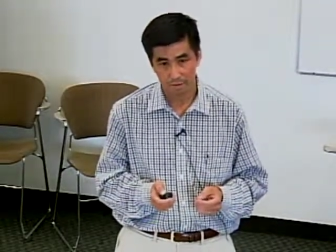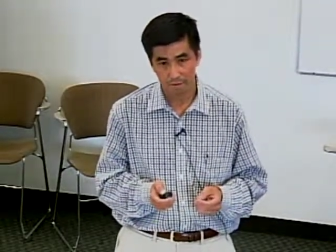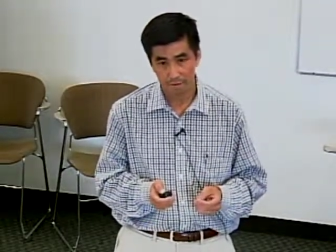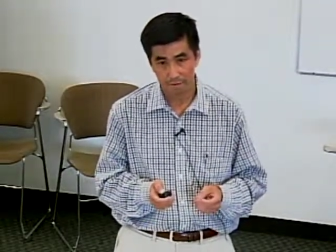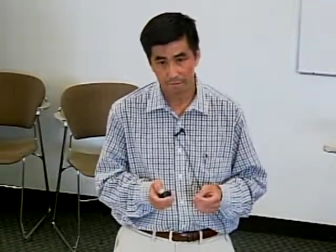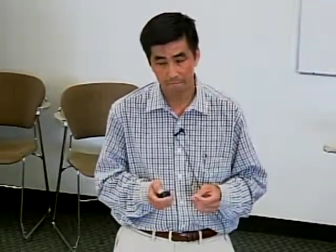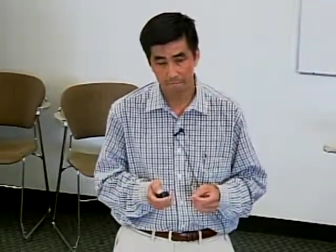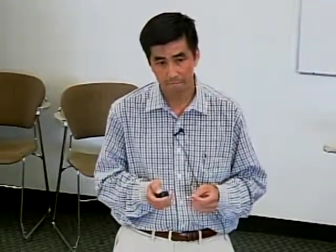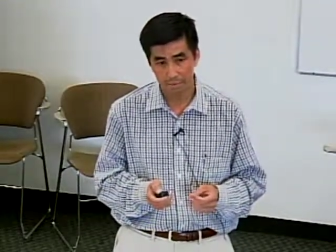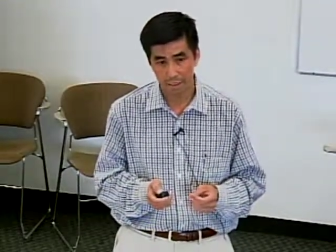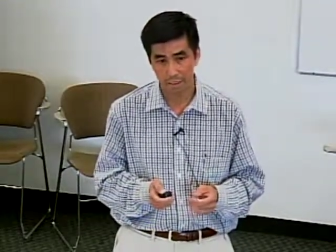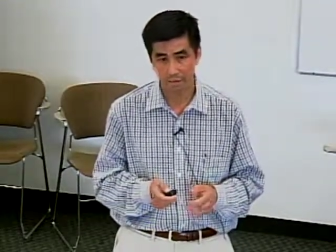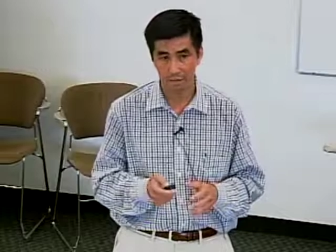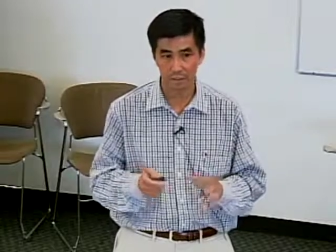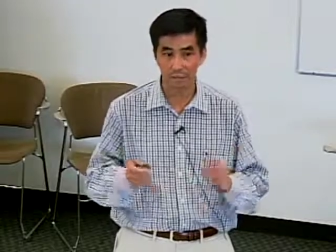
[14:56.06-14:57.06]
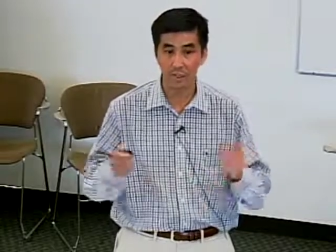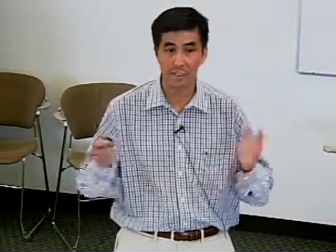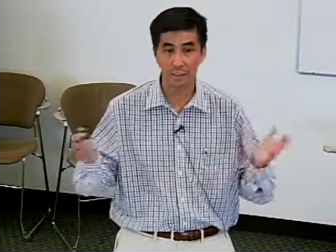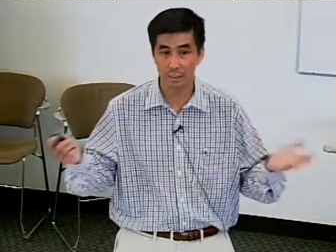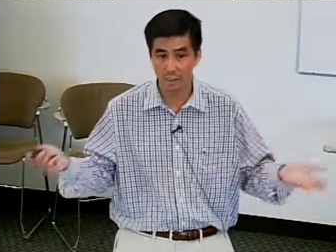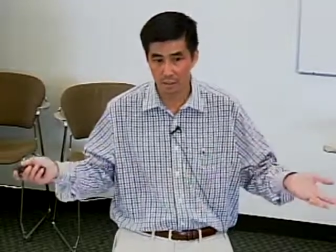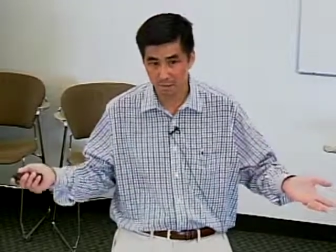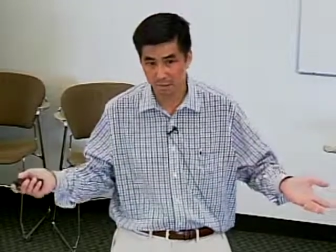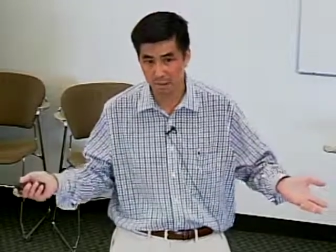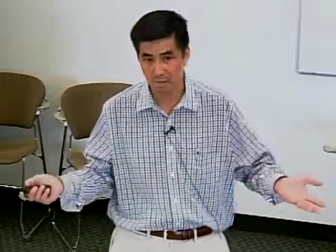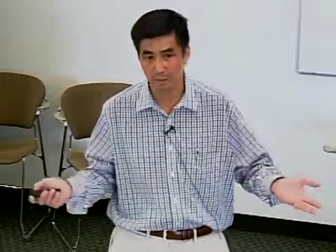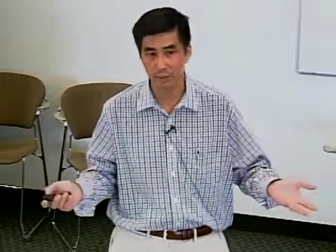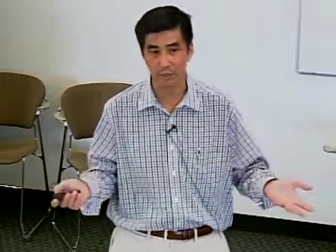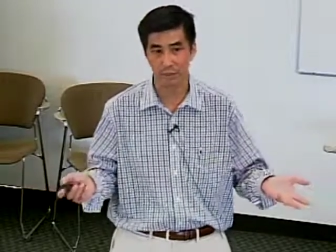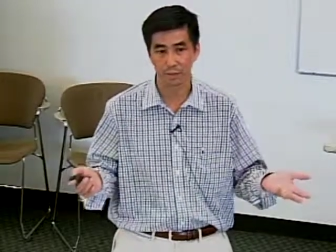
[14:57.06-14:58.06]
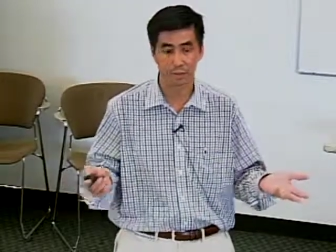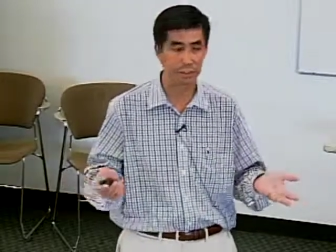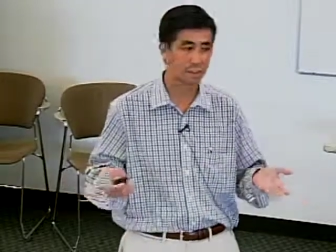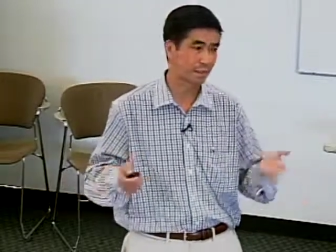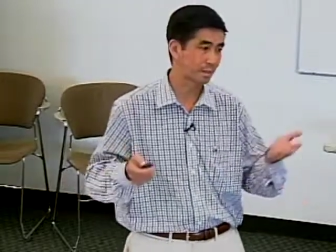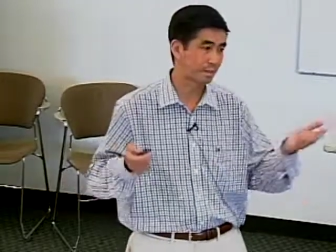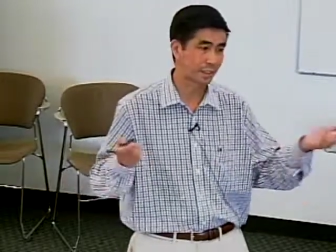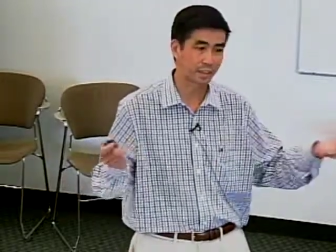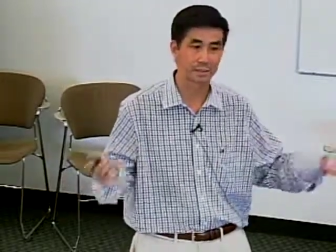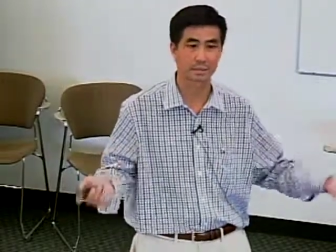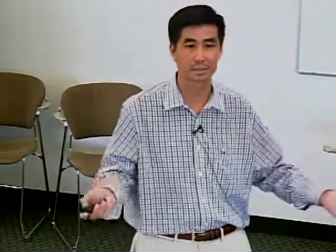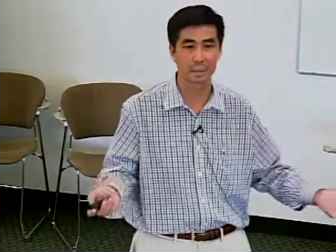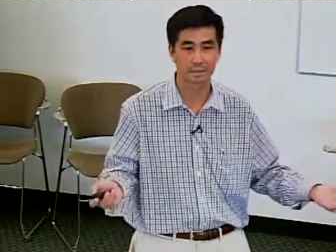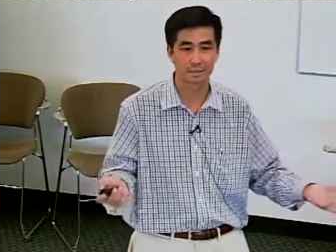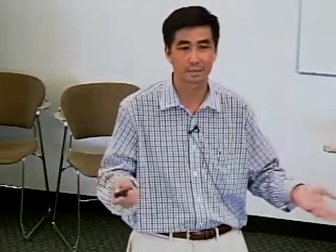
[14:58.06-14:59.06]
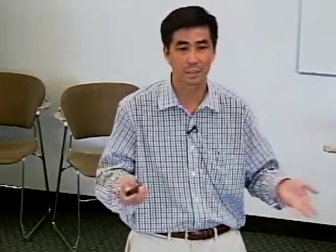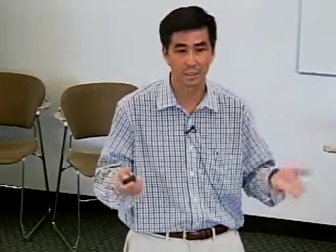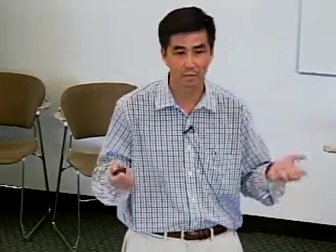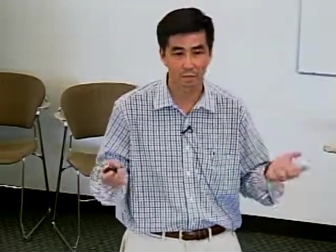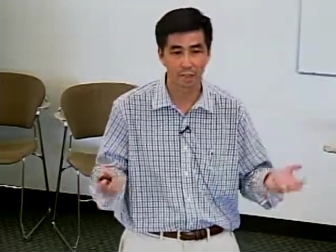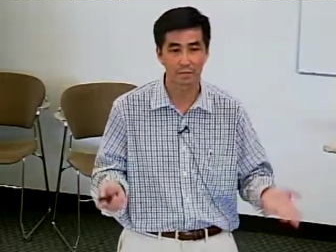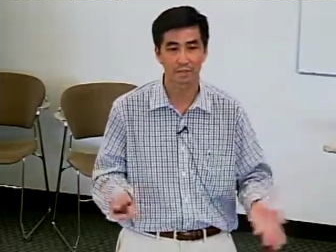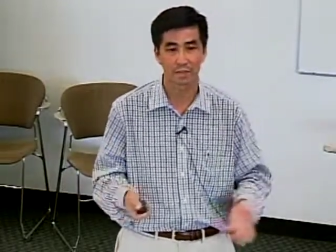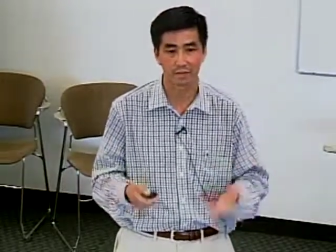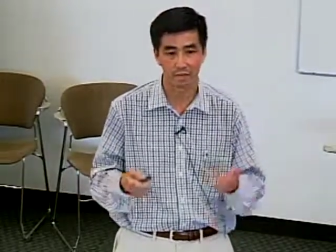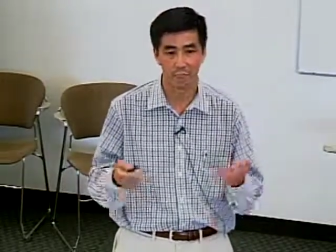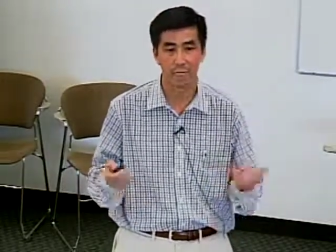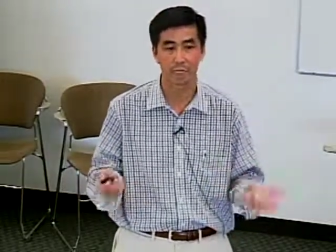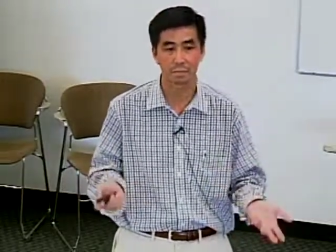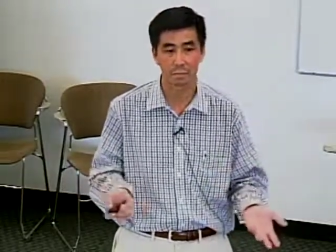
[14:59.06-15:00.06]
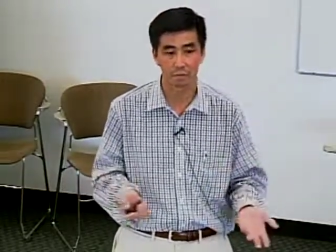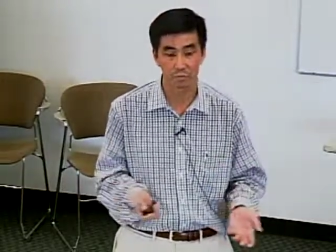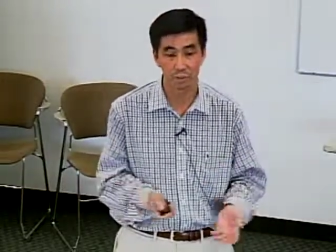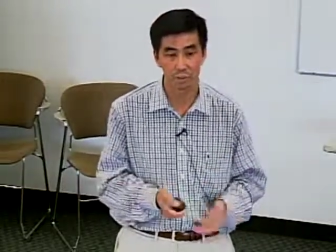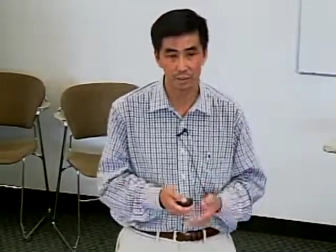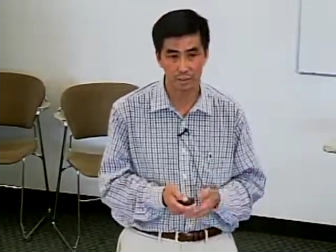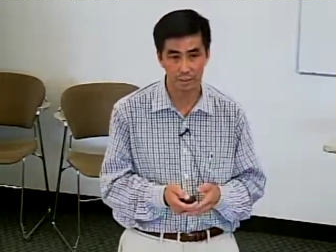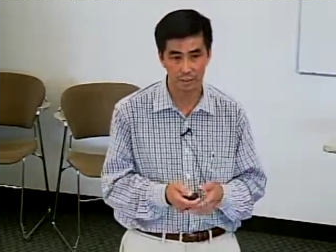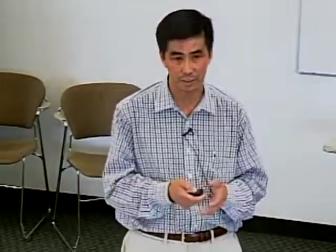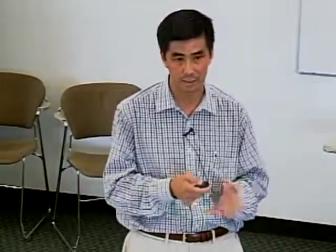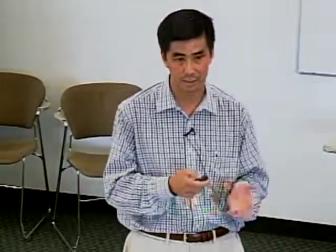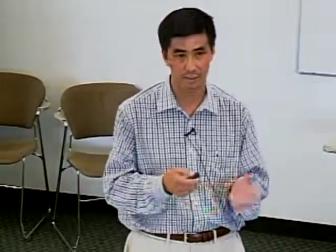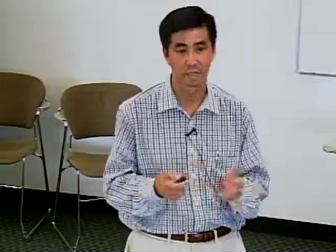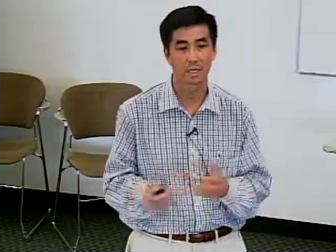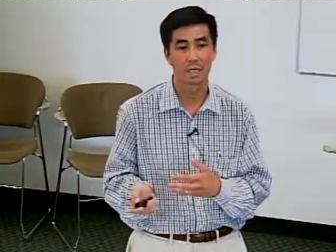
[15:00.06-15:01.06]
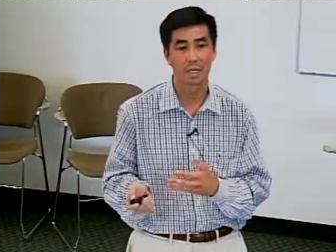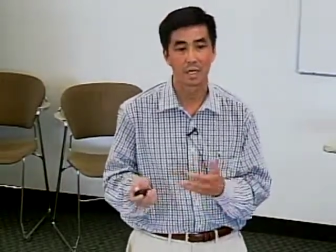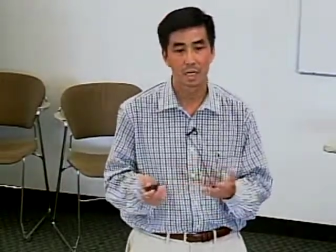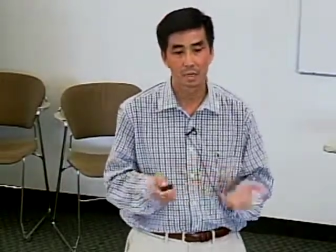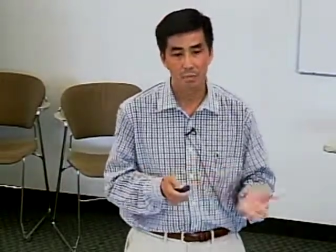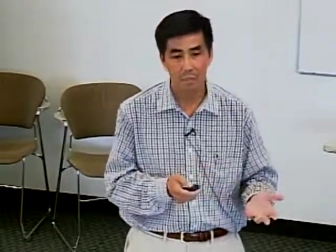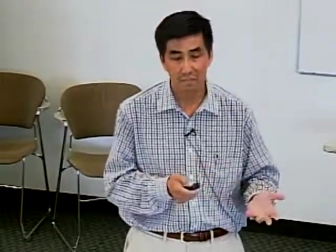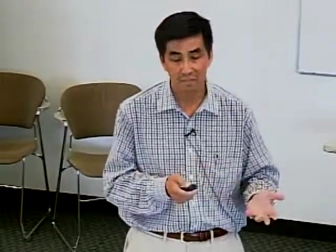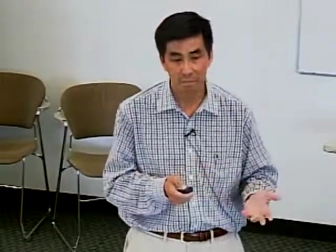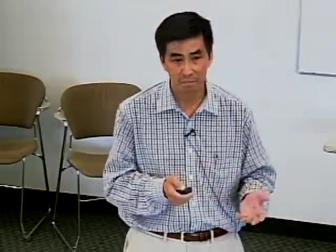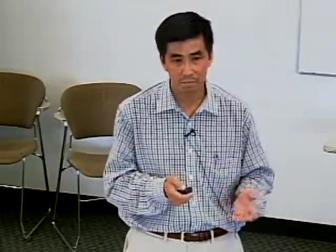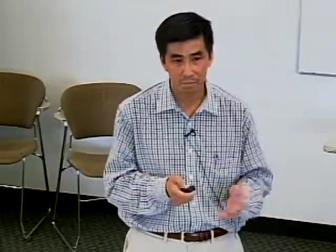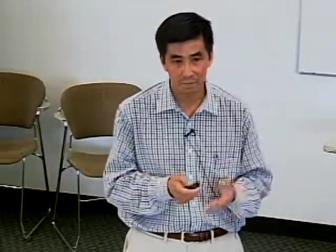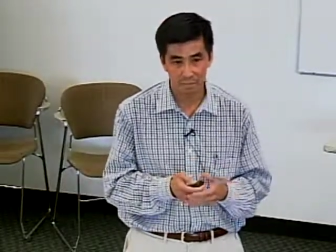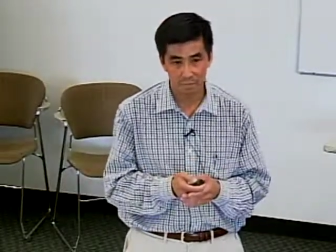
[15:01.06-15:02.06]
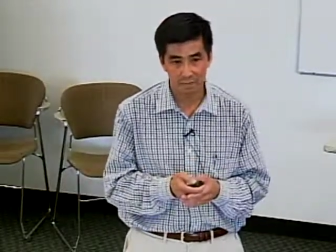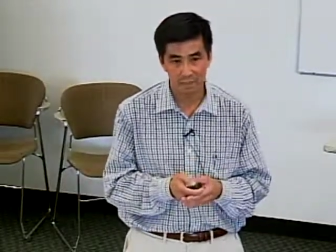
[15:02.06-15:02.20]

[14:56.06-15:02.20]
Okay. Now, if you had unlimited resources, I mean, that, that's fine. If you have time and resource, that may be